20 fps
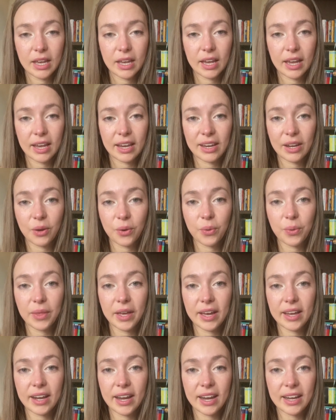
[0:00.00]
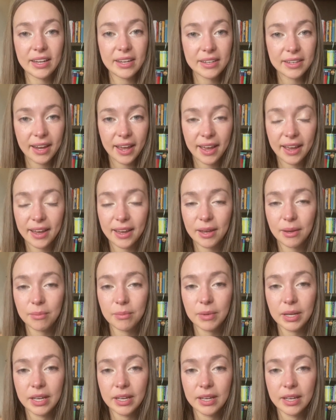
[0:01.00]
And know that anytime
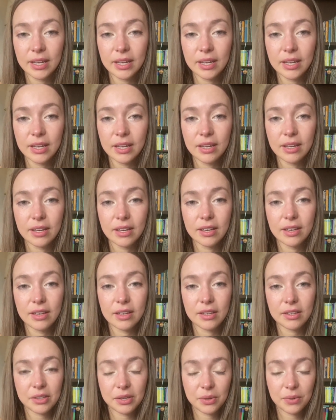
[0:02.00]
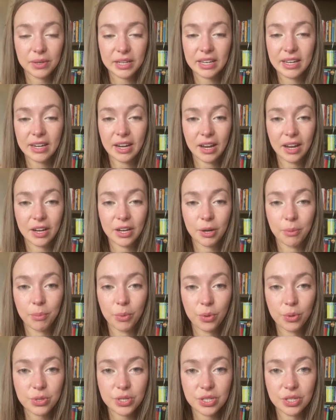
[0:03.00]
you need an
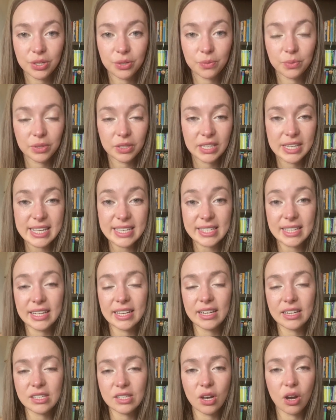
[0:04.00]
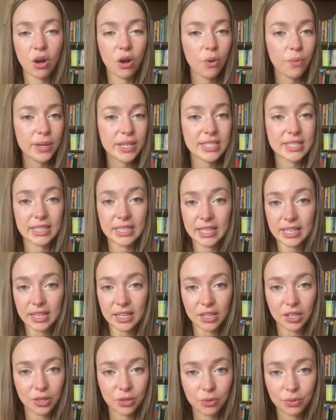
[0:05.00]
emotional release, it is always
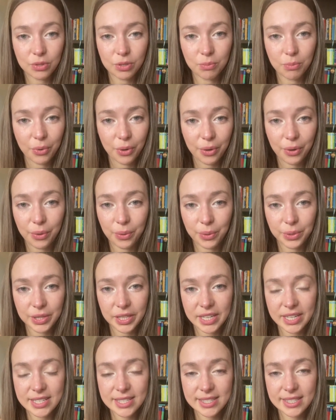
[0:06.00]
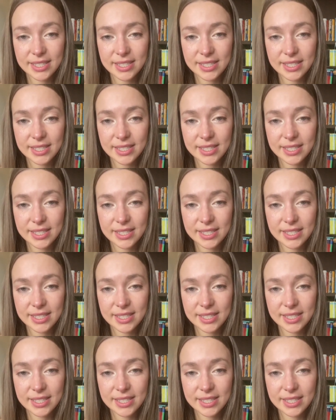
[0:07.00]
leading you to more wholeness.